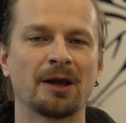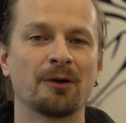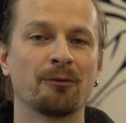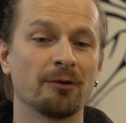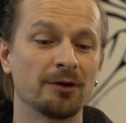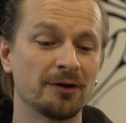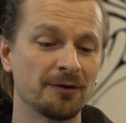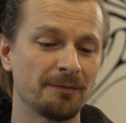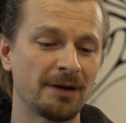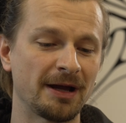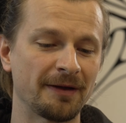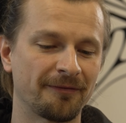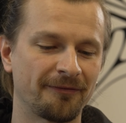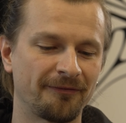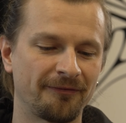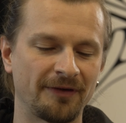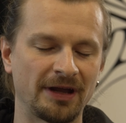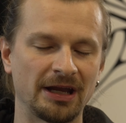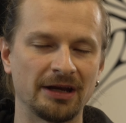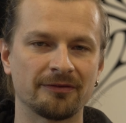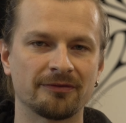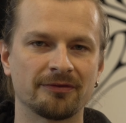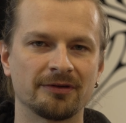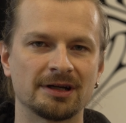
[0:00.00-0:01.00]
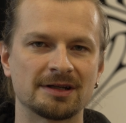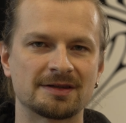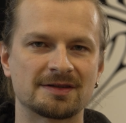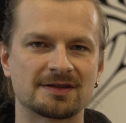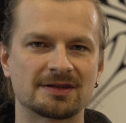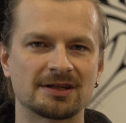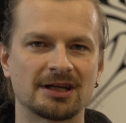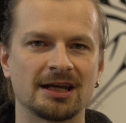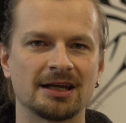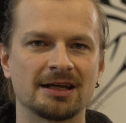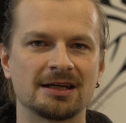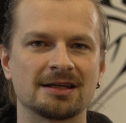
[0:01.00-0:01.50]
One of my
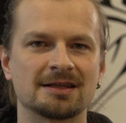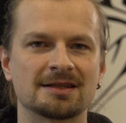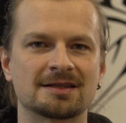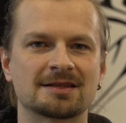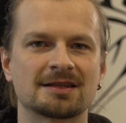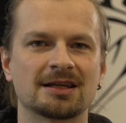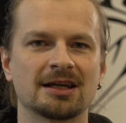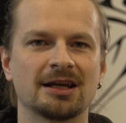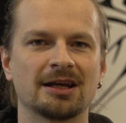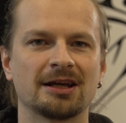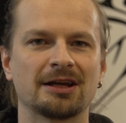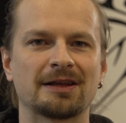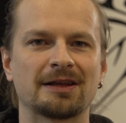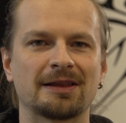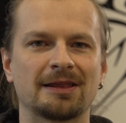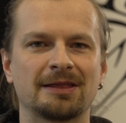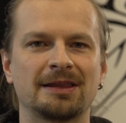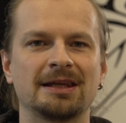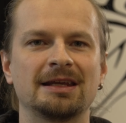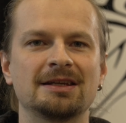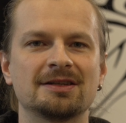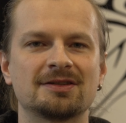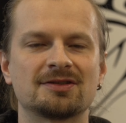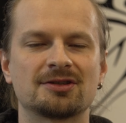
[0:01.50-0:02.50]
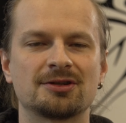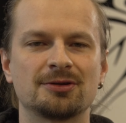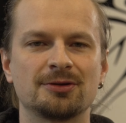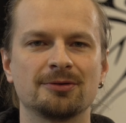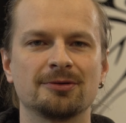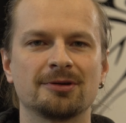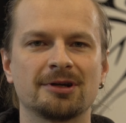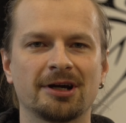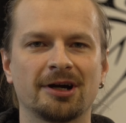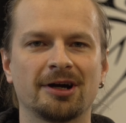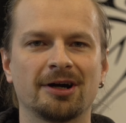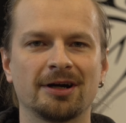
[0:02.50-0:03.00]
favorites is these
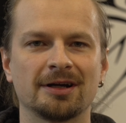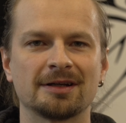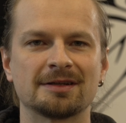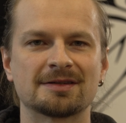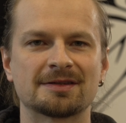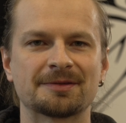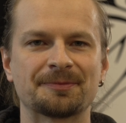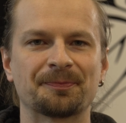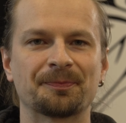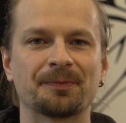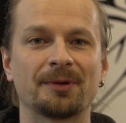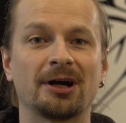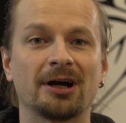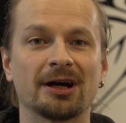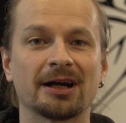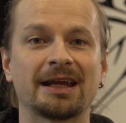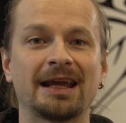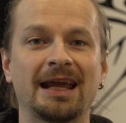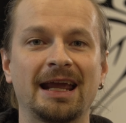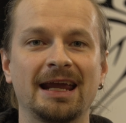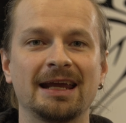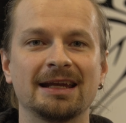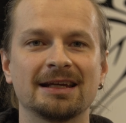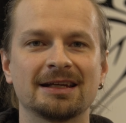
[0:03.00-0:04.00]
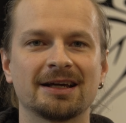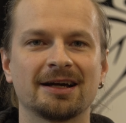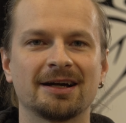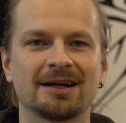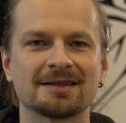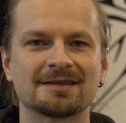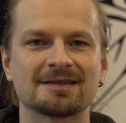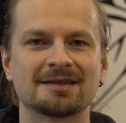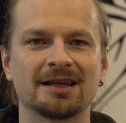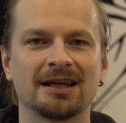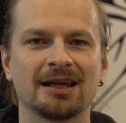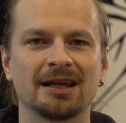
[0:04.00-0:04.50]
2 cards, Arcane
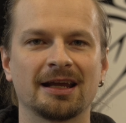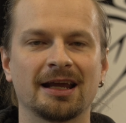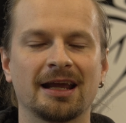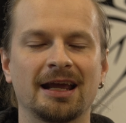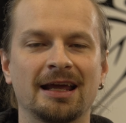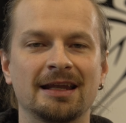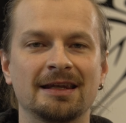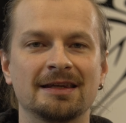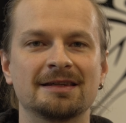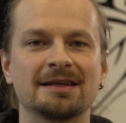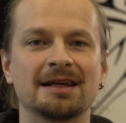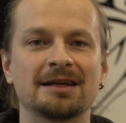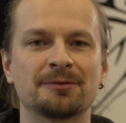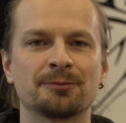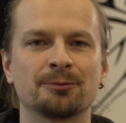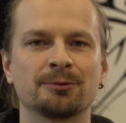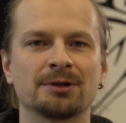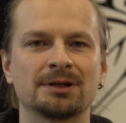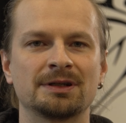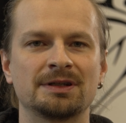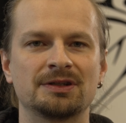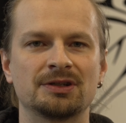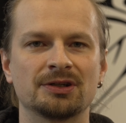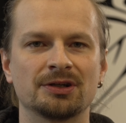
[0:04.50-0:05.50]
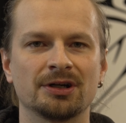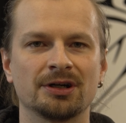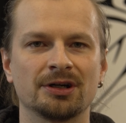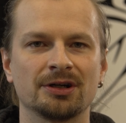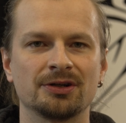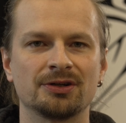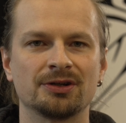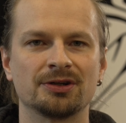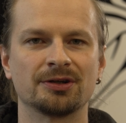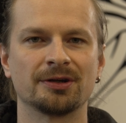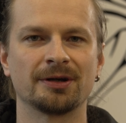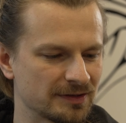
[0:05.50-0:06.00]
Cussing and Deadwood
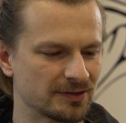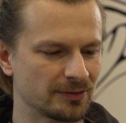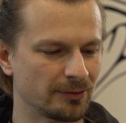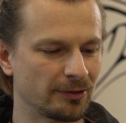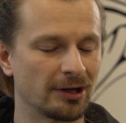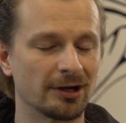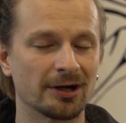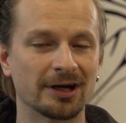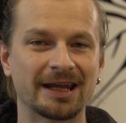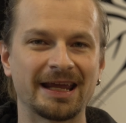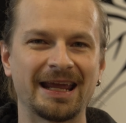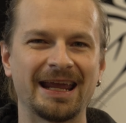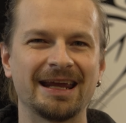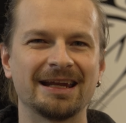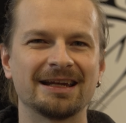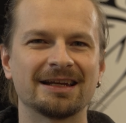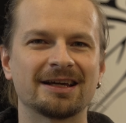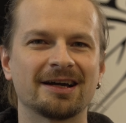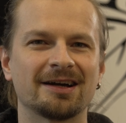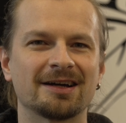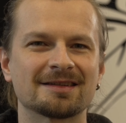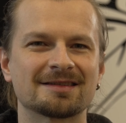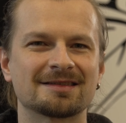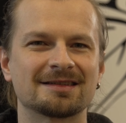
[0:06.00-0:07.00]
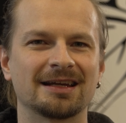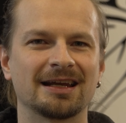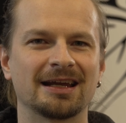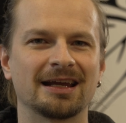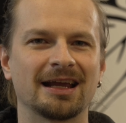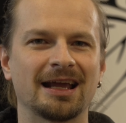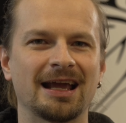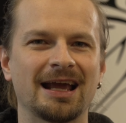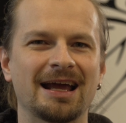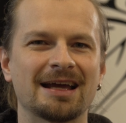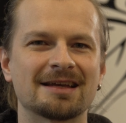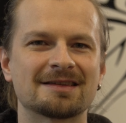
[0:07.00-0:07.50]
Dirge. So Arcane
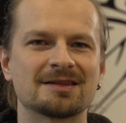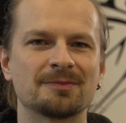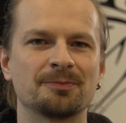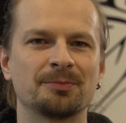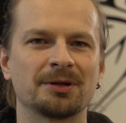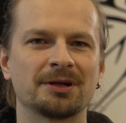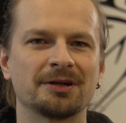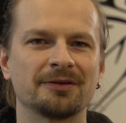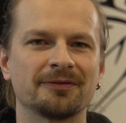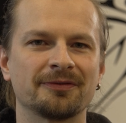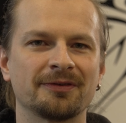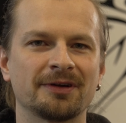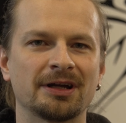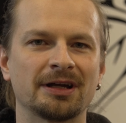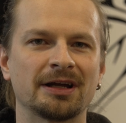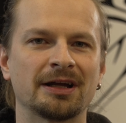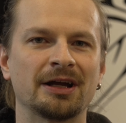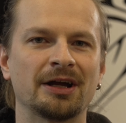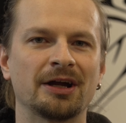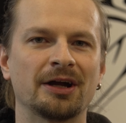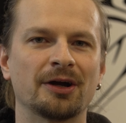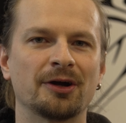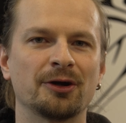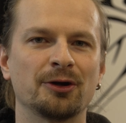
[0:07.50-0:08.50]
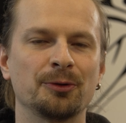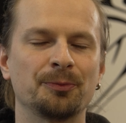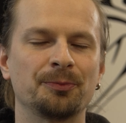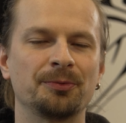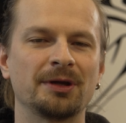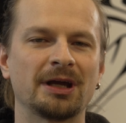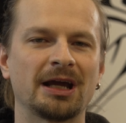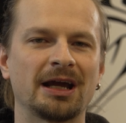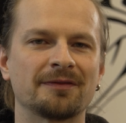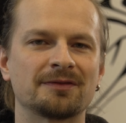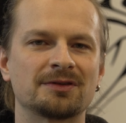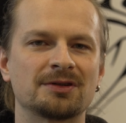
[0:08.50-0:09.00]
Cussing has a bit of a hoop
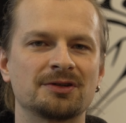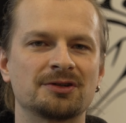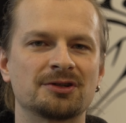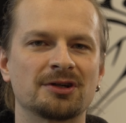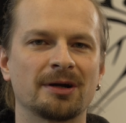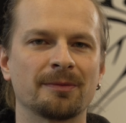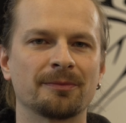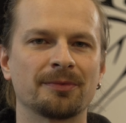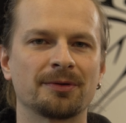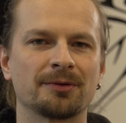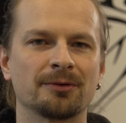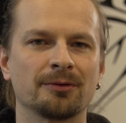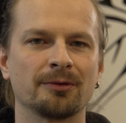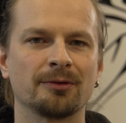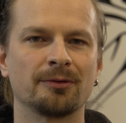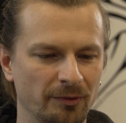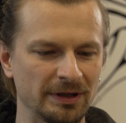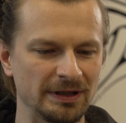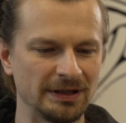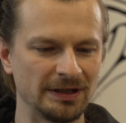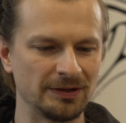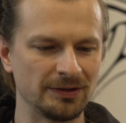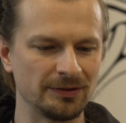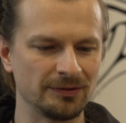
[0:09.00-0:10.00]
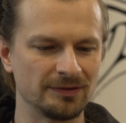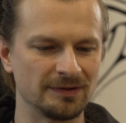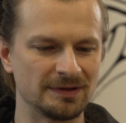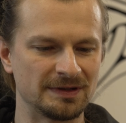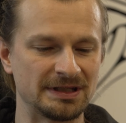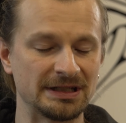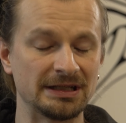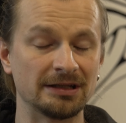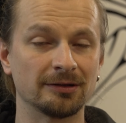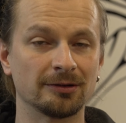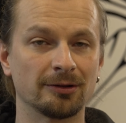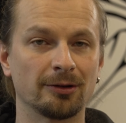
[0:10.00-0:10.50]
you have to jump through. When you
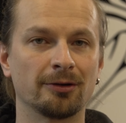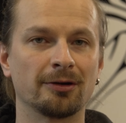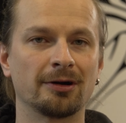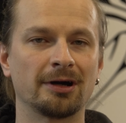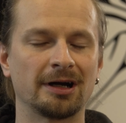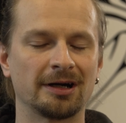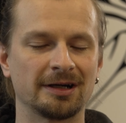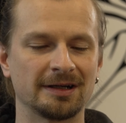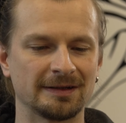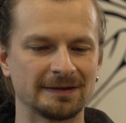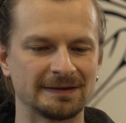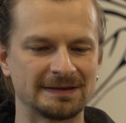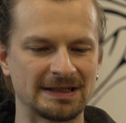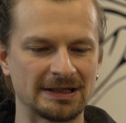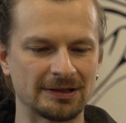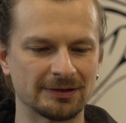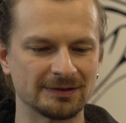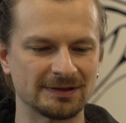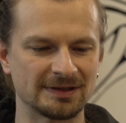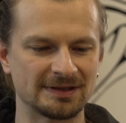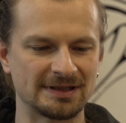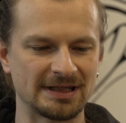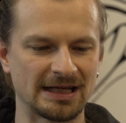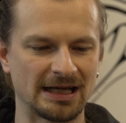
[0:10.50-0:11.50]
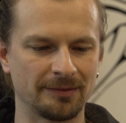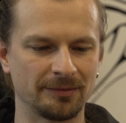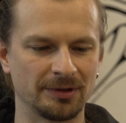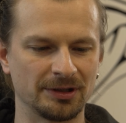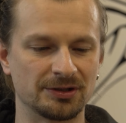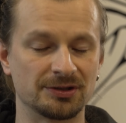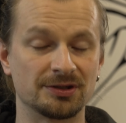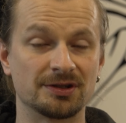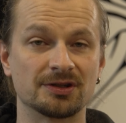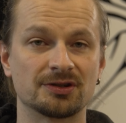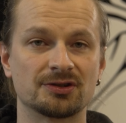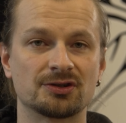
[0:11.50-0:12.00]
deal or are dealt
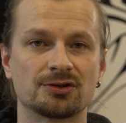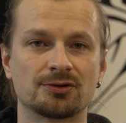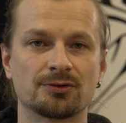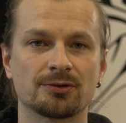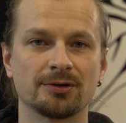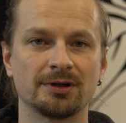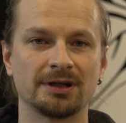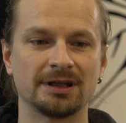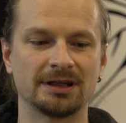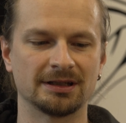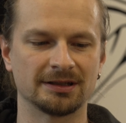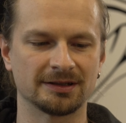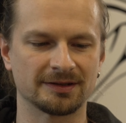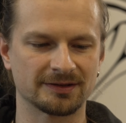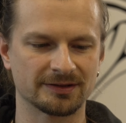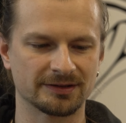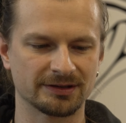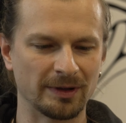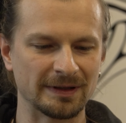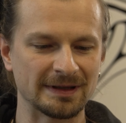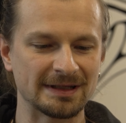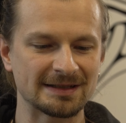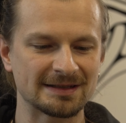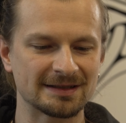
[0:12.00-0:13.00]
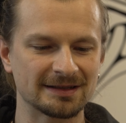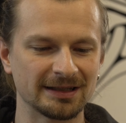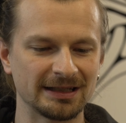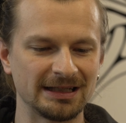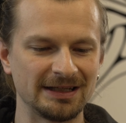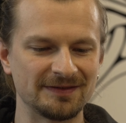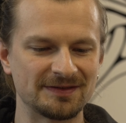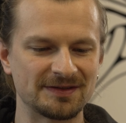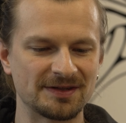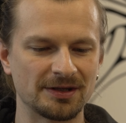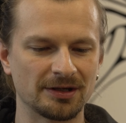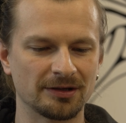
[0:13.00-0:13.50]
damage, destroy this. When this
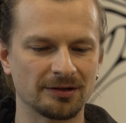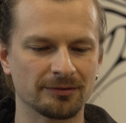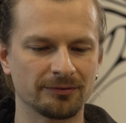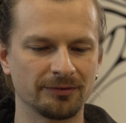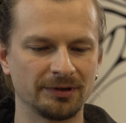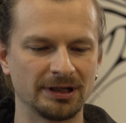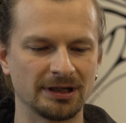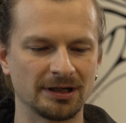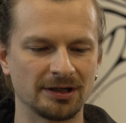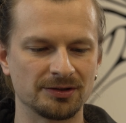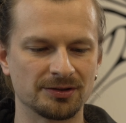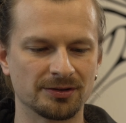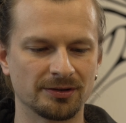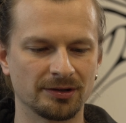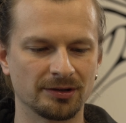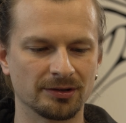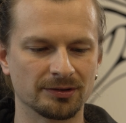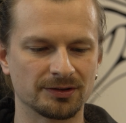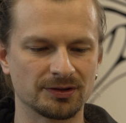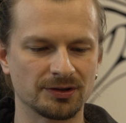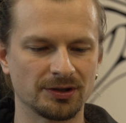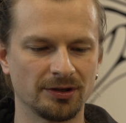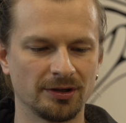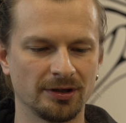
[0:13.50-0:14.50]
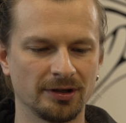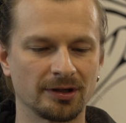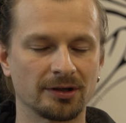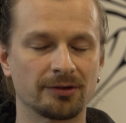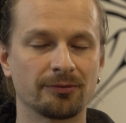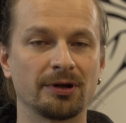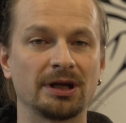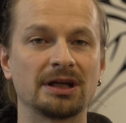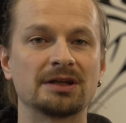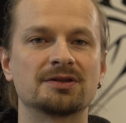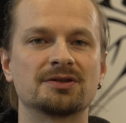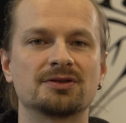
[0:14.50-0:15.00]
leaves the arena during your turn,
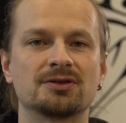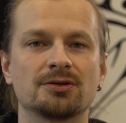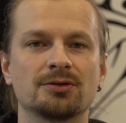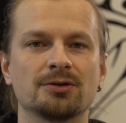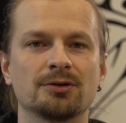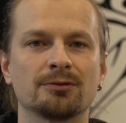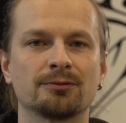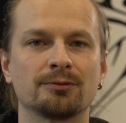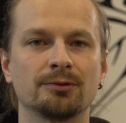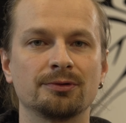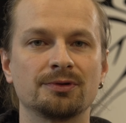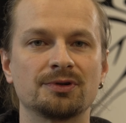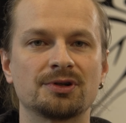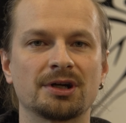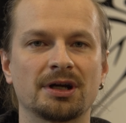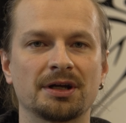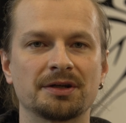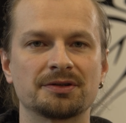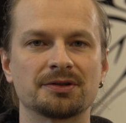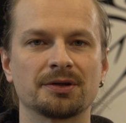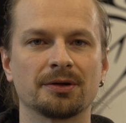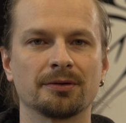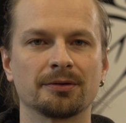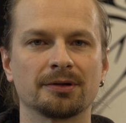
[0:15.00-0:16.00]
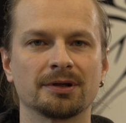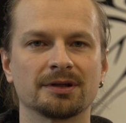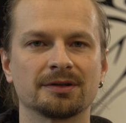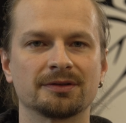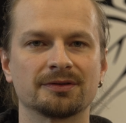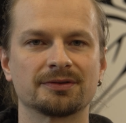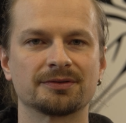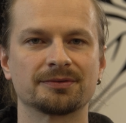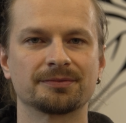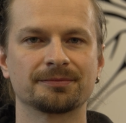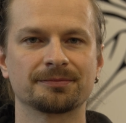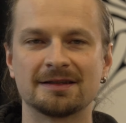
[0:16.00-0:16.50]
create 2 Runechant
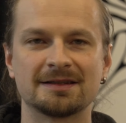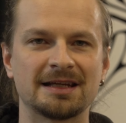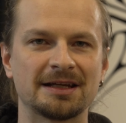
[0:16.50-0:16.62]
tokens.